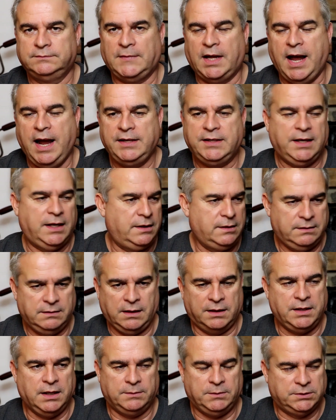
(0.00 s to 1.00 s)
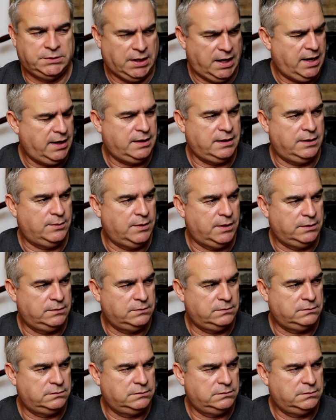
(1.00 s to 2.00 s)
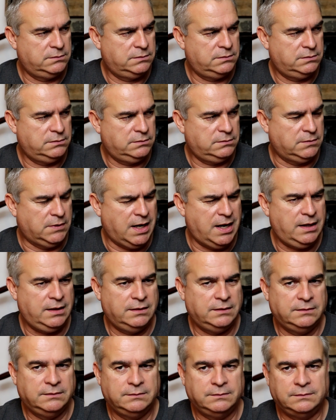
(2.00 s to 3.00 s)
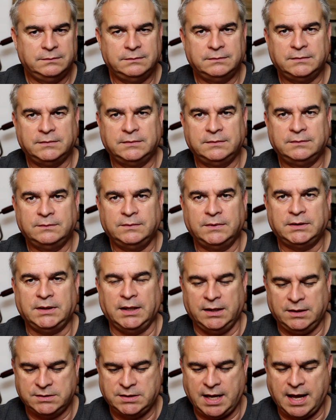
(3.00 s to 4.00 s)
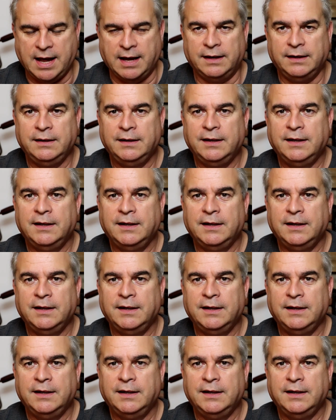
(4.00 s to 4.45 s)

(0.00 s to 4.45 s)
I did a double take and I went, what? What the hell's that?